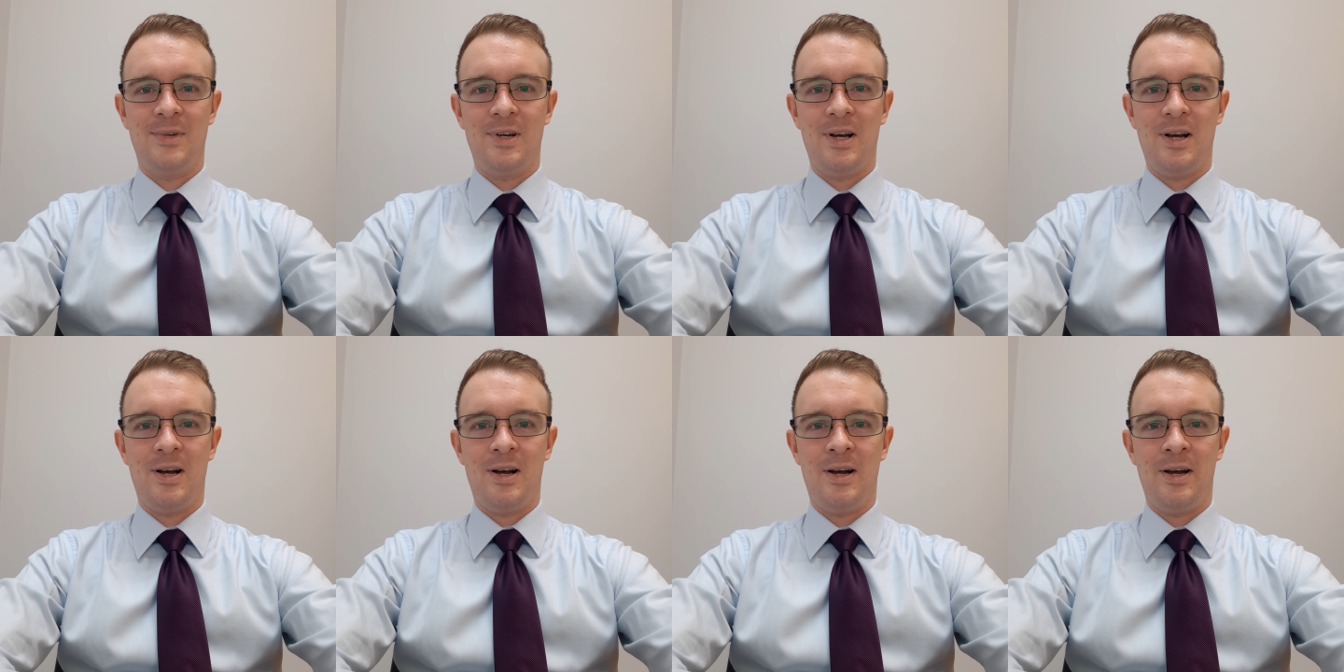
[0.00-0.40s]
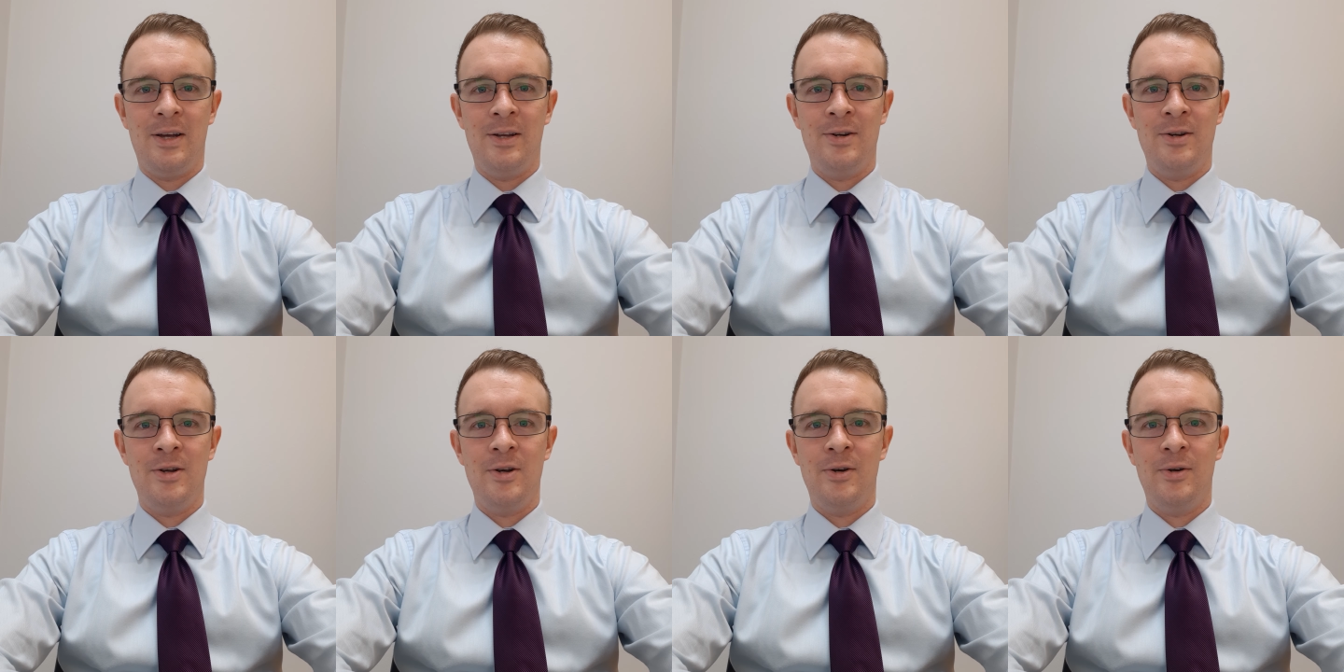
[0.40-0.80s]
I
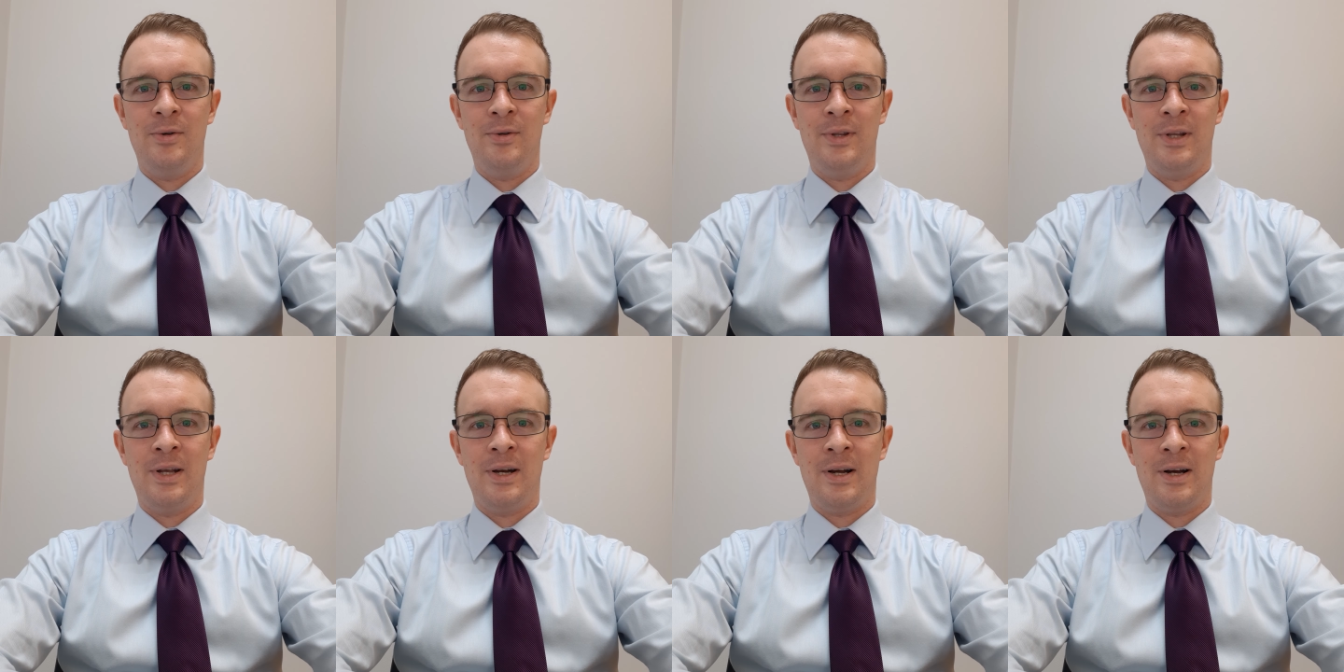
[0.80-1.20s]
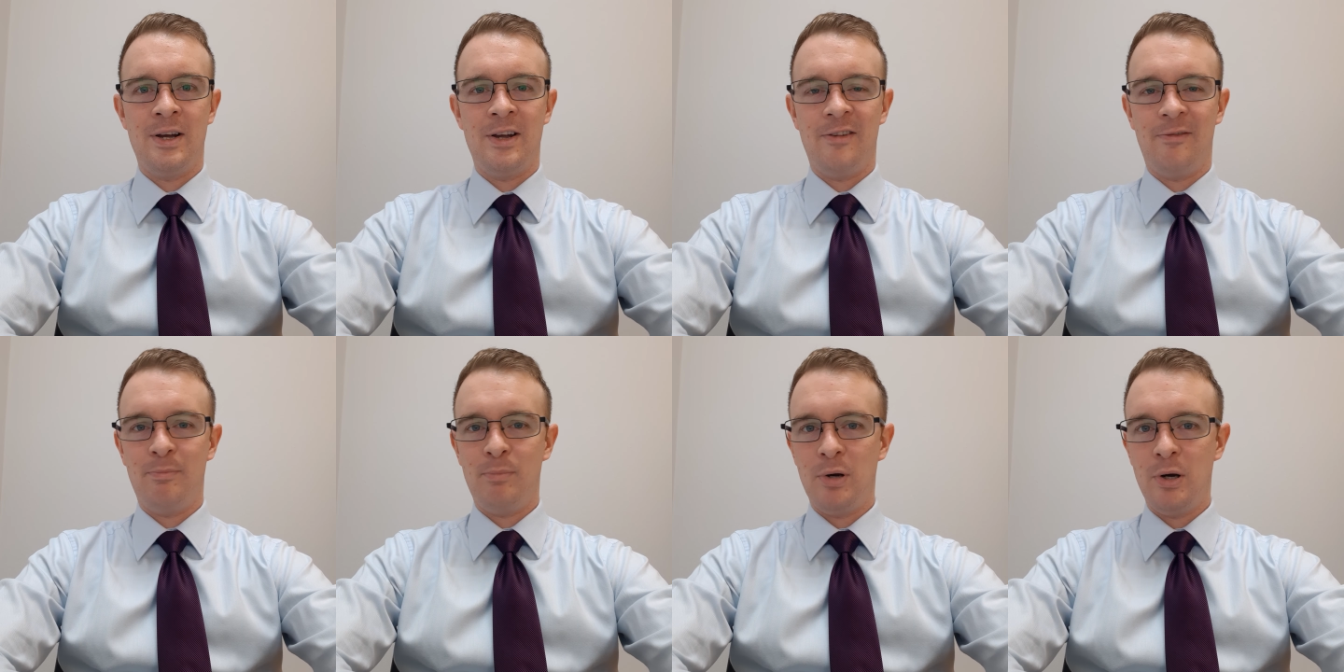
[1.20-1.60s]
know that I
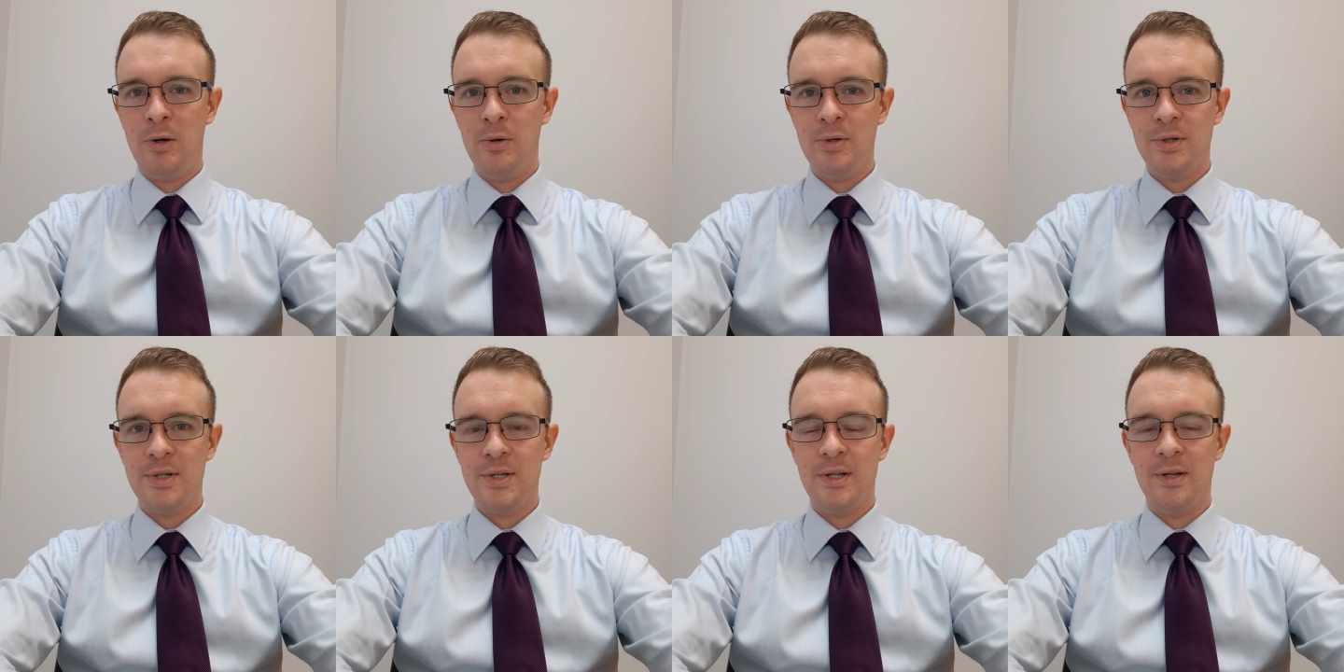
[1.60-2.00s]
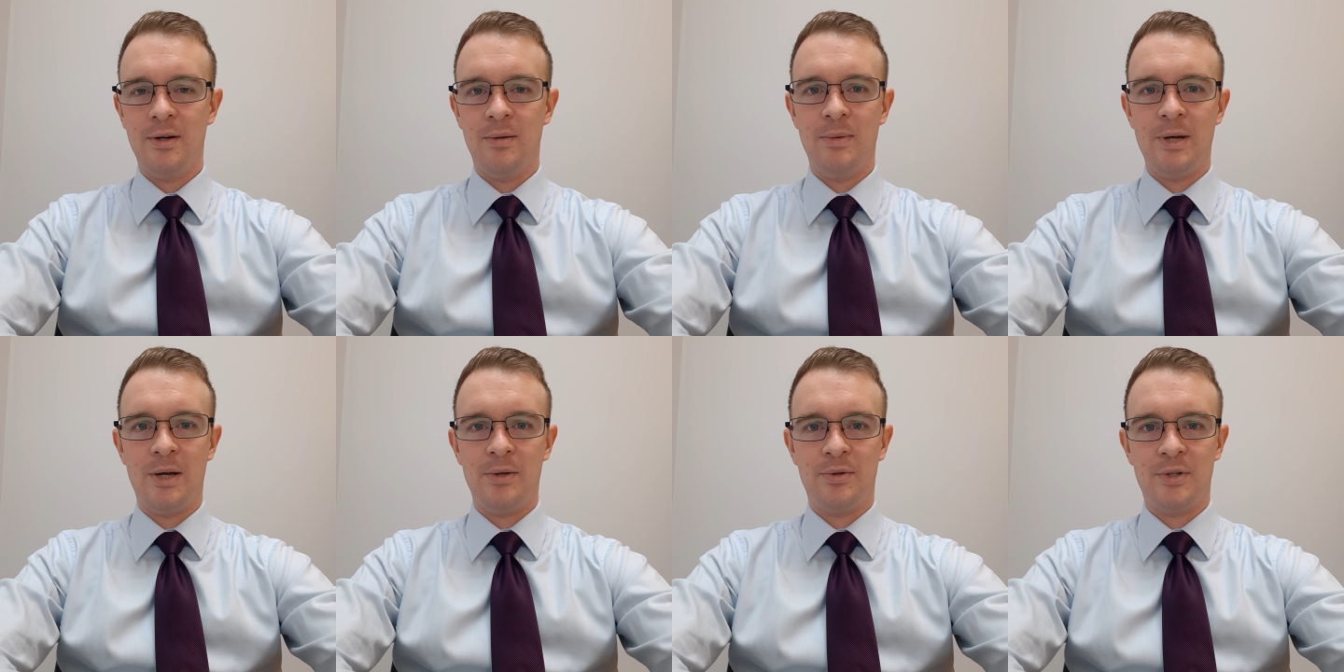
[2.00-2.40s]
have posted
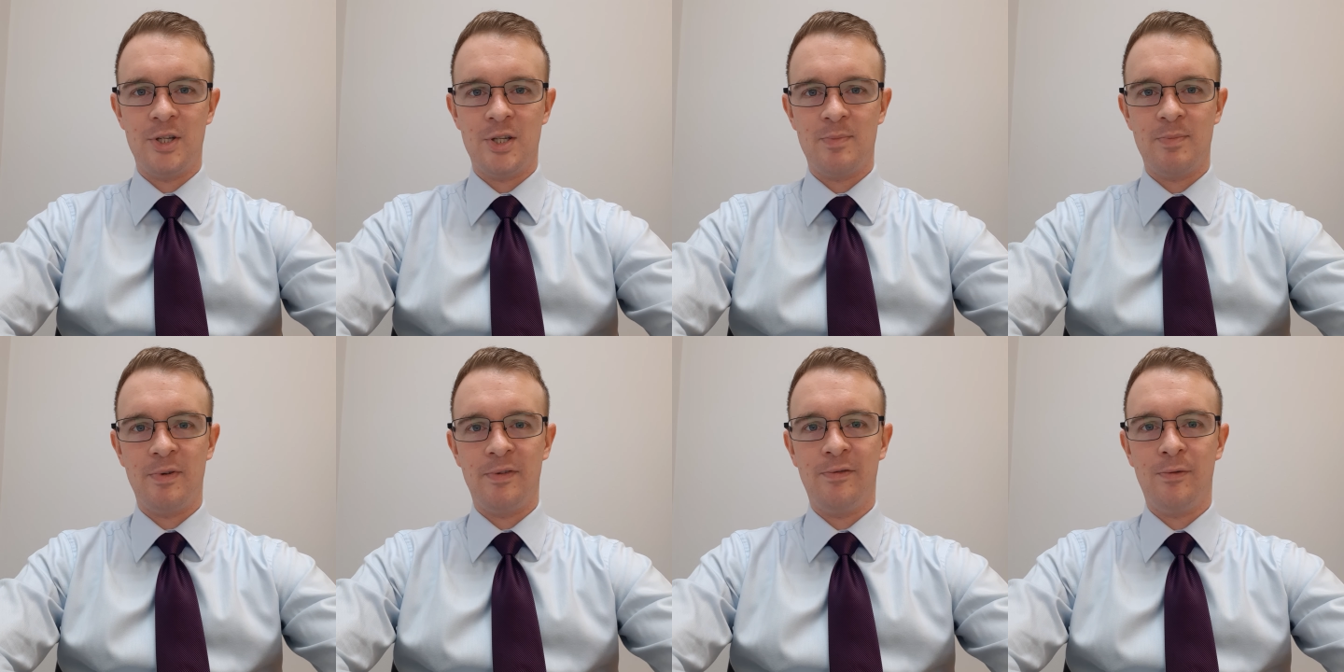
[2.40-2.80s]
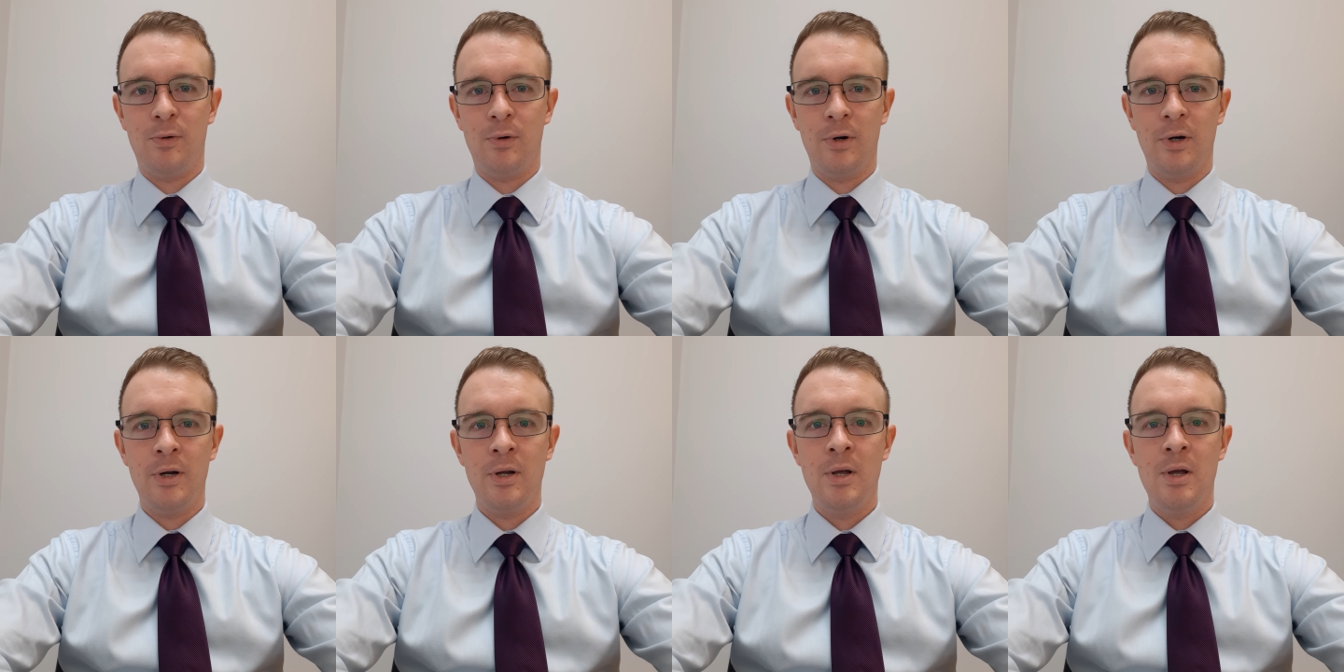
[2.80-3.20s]
about this
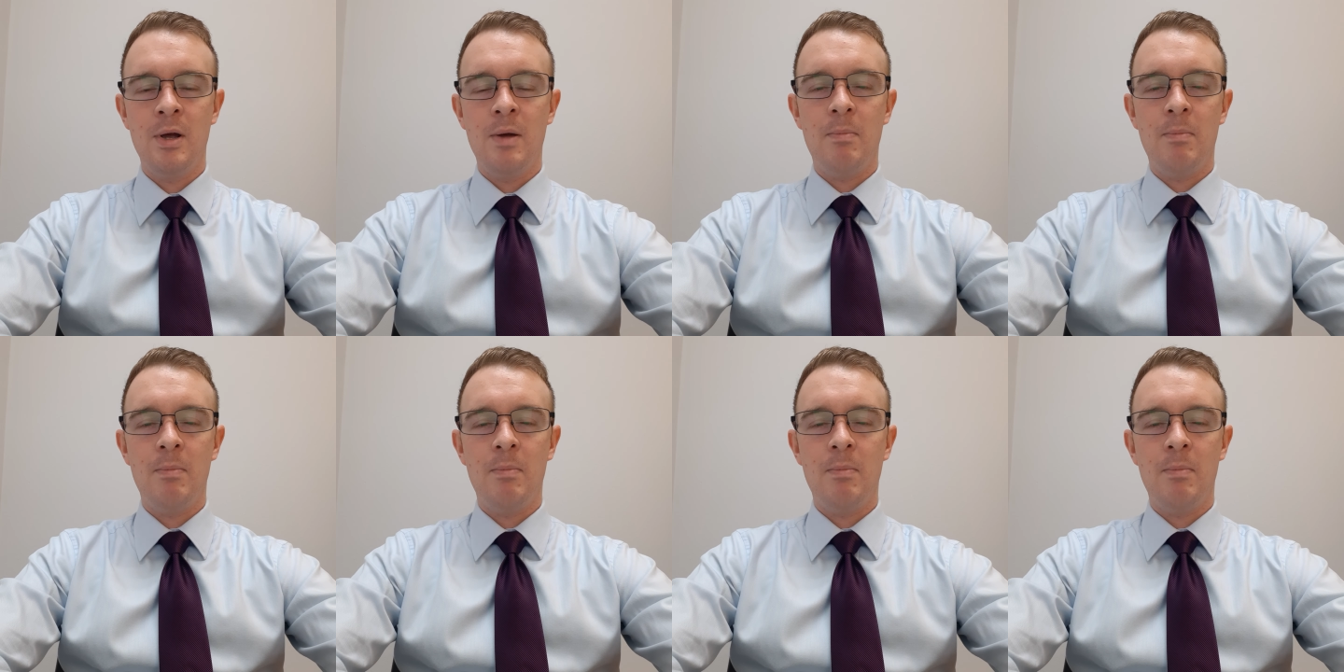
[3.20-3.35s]
before,